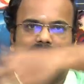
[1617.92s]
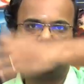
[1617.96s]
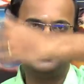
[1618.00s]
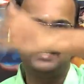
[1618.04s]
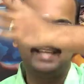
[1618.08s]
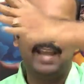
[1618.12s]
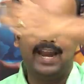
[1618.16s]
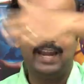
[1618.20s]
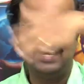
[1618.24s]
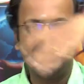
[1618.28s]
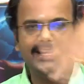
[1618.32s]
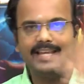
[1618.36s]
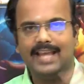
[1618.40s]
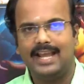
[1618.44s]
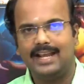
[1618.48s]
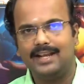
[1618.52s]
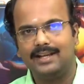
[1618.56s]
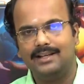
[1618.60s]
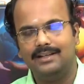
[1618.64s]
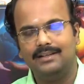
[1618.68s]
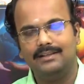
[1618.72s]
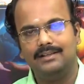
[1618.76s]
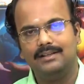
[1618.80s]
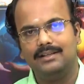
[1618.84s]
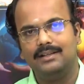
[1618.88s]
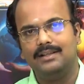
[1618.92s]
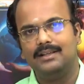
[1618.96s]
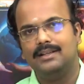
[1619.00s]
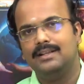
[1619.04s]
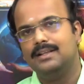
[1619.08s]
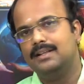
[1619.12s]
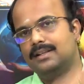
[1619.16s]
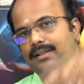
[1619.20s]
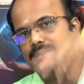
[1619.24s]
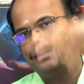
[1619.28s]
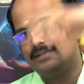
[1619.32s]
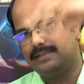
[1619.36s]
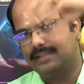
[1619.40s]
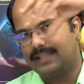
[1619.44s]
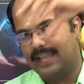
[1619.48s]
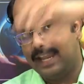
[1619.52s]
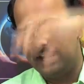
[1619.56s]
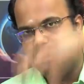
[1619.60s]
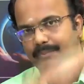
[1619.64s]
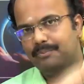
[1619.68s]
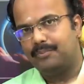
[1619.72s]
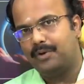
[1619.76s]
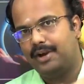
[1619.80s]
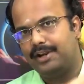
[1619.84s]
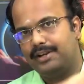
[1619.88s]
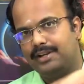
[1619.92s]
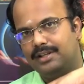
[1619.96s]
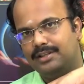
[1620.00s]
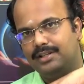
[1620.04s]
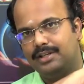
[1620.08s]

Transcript: scanning angle same point